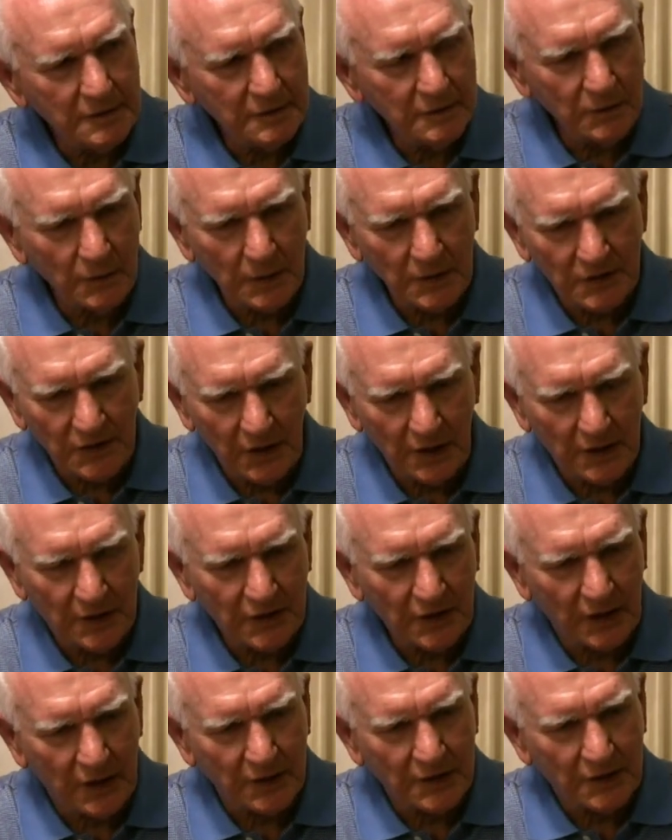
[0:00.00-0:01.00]
would send
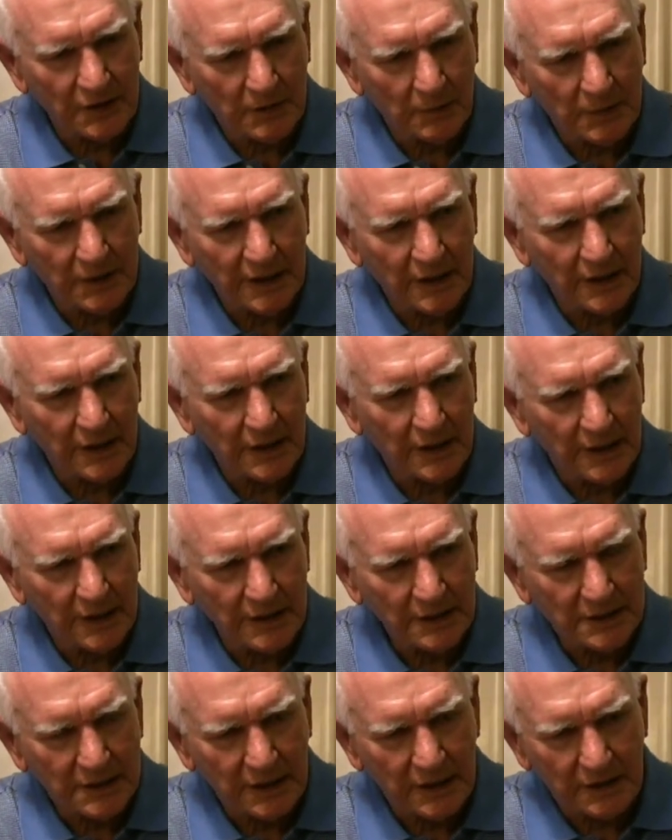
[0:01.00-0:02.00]
us out to the battalion
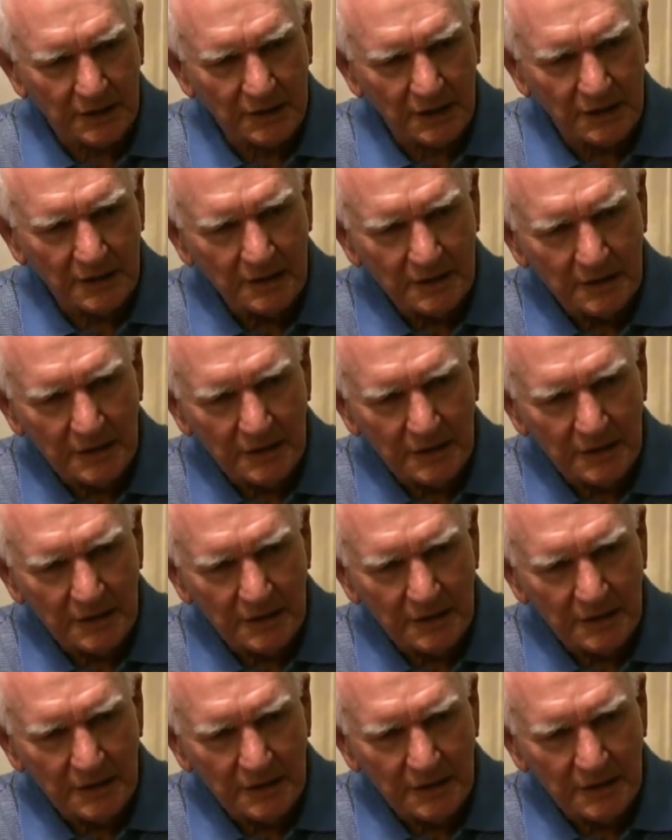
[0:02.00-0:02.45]
aid station.